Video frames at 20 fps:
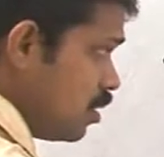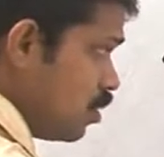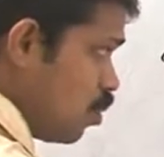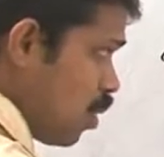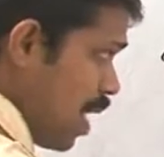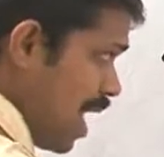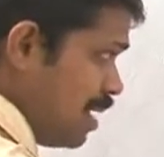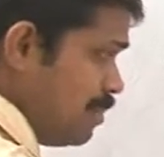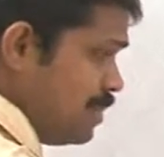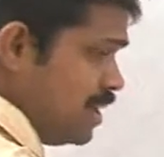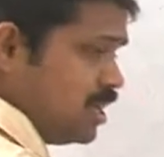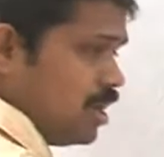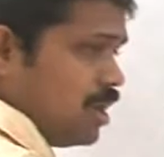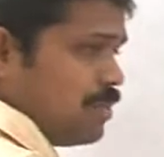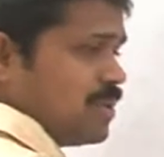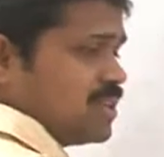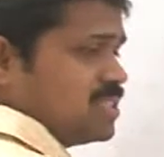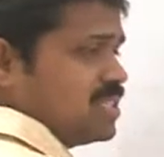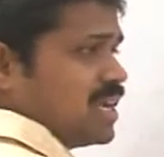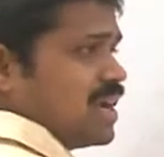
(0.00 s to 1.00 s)
1 meter
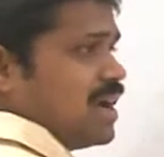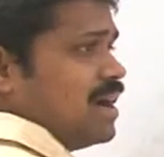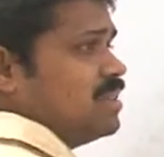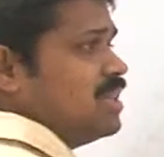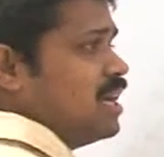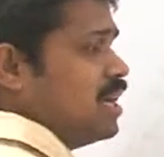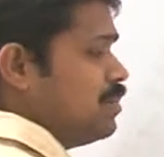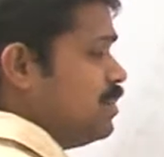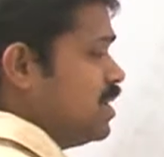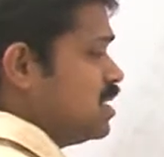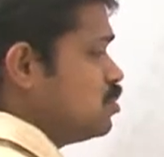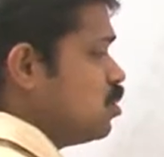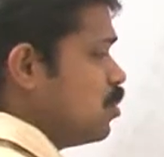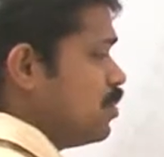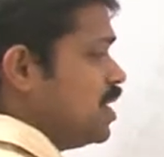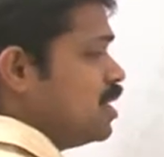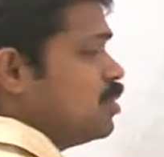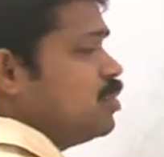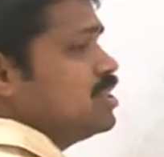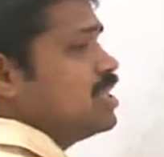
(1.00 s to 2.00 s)
per second, that means
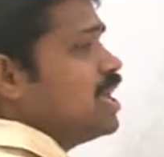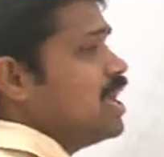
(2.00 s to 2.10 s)
moving with